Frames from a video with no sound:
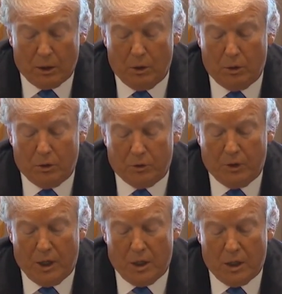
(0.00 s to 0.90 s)
goals.
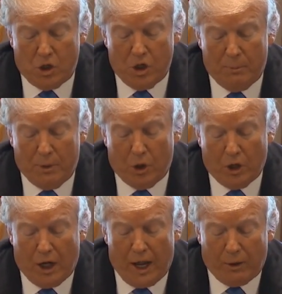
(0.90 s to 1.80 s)
And Chairman
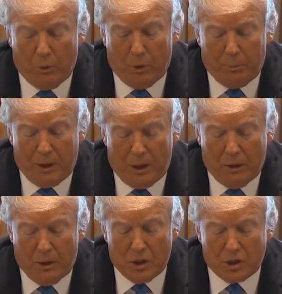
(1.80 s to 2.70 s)
Goodlatte will
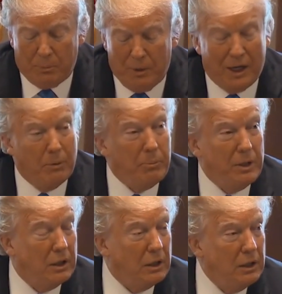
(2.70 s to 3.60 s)
be submitting a
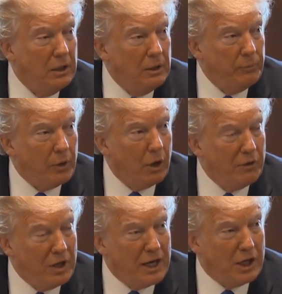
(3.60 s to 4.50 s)
bill
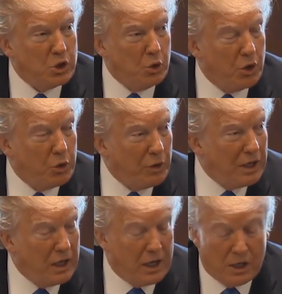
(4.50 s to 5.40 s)
over the next 2 to 3
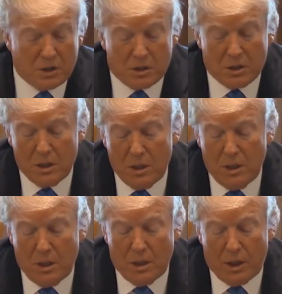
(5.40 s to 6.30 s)
days
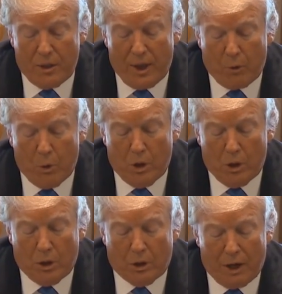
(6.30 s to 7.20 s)
that
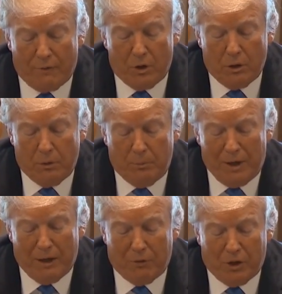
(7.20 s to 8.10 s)
will cover
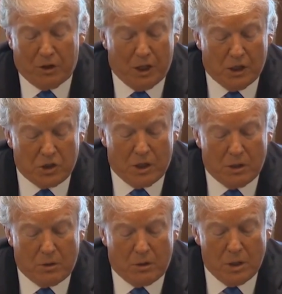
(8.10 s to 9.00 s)
many of these things.
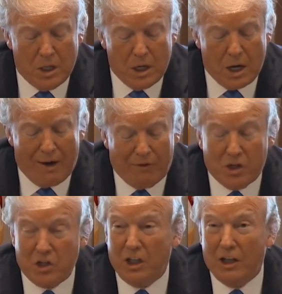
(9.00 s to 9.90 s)
And
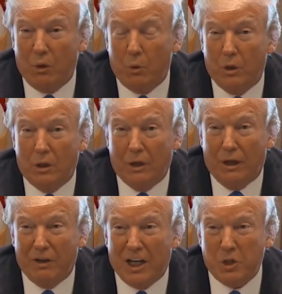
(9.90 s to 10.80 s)
obviously, that will,
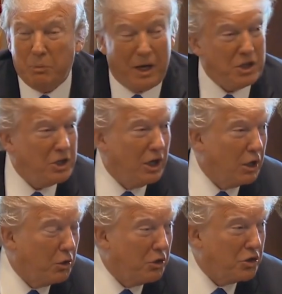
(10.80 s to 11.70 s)
if it gets passed, it'll
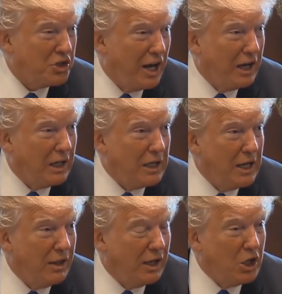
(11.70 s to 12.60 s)
go to the Senate
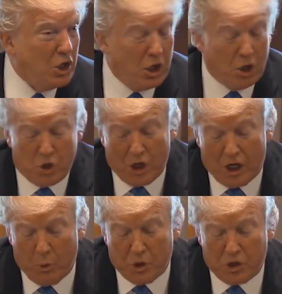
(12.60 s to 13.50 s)
and they can
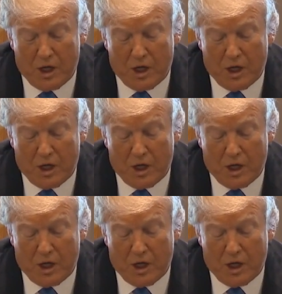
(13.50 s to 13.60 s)
negotiate and we'll